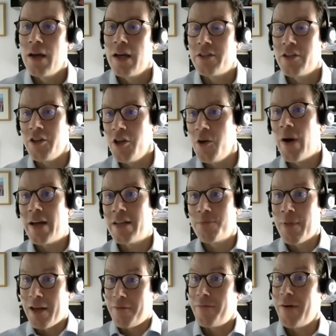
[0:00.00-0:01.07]
It's a US
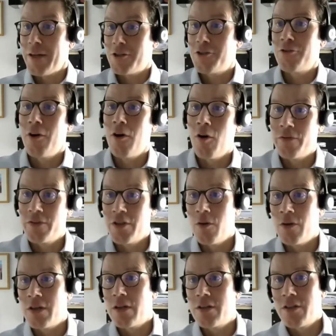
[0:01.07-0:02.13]
manufacturer of
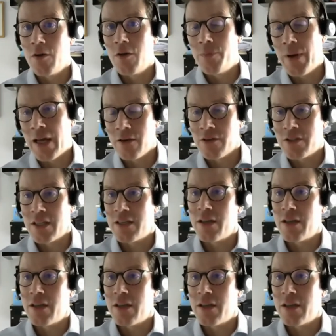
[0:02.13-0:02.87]
solar, solar panels.